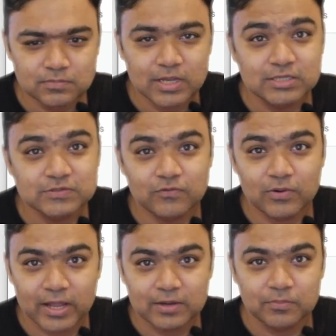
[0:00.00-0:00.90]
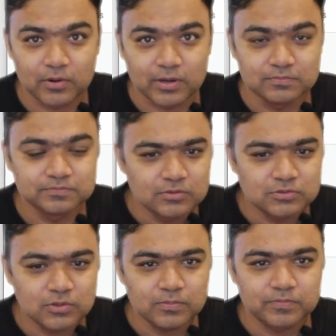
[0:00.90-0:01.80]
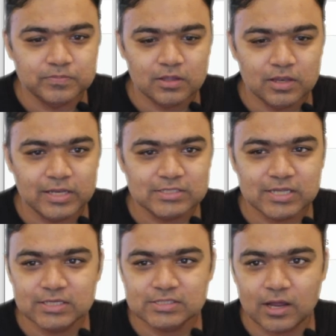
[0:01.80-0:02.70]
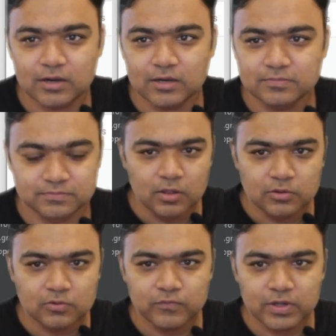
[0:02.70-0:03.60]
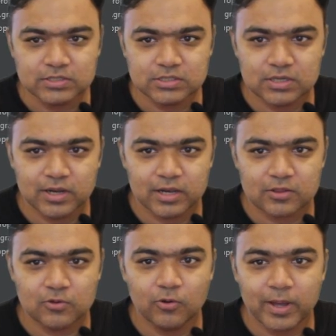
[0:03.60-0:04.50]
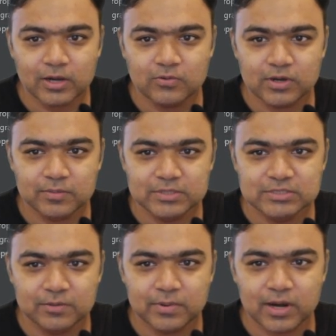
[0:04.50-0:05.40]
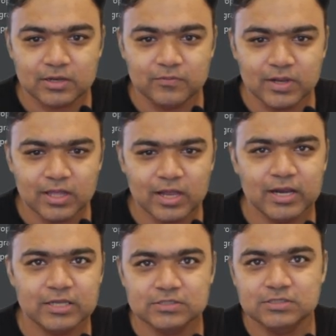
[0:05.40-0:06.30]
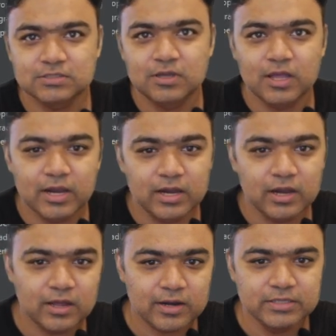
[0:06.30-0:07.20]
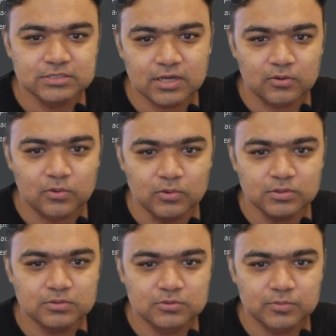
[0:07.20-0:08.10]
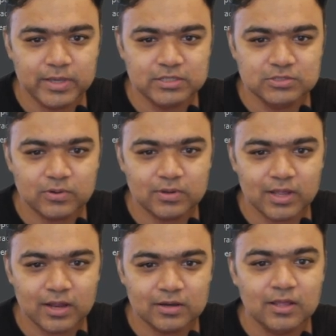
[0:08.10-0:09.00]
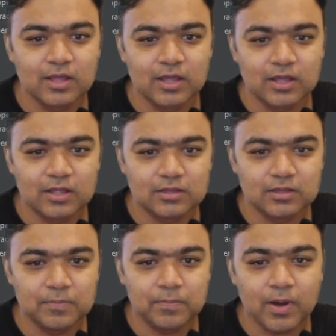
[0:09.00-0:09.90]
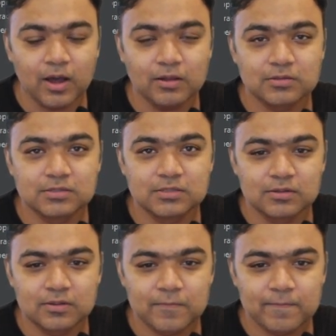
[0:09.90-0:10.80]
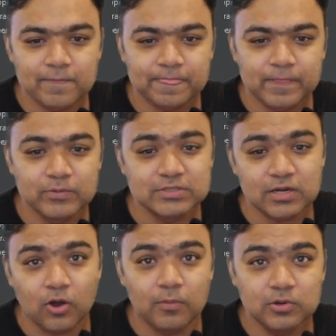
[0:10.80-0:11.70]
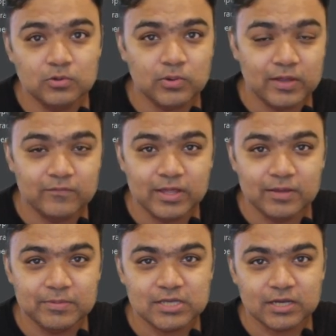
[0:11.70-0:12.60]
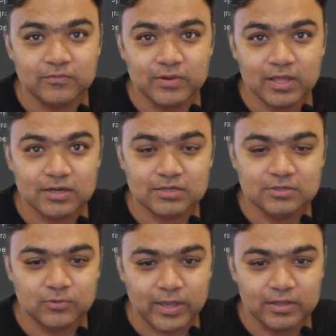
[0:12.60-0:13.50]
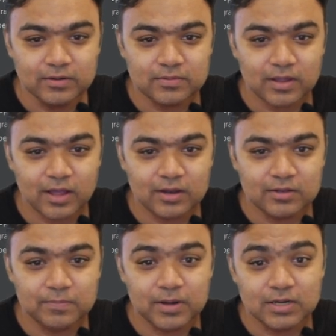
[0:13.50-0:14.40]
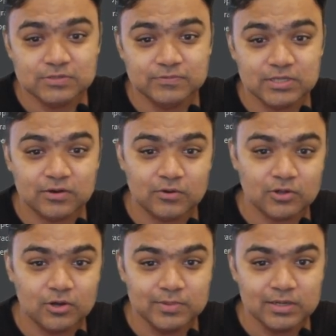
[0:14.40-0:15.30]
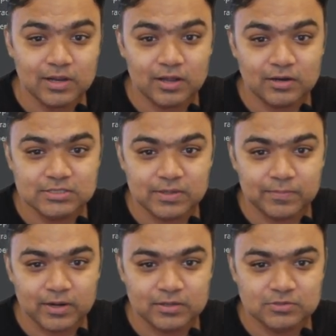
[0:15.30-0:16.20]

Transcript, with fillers: TensorFlow Lite model. So let's get started. So first let us go back to our image helper activity and let us rearrange our code to make sure that the paths which are common to every image activity are together and the parts which are not common are separate.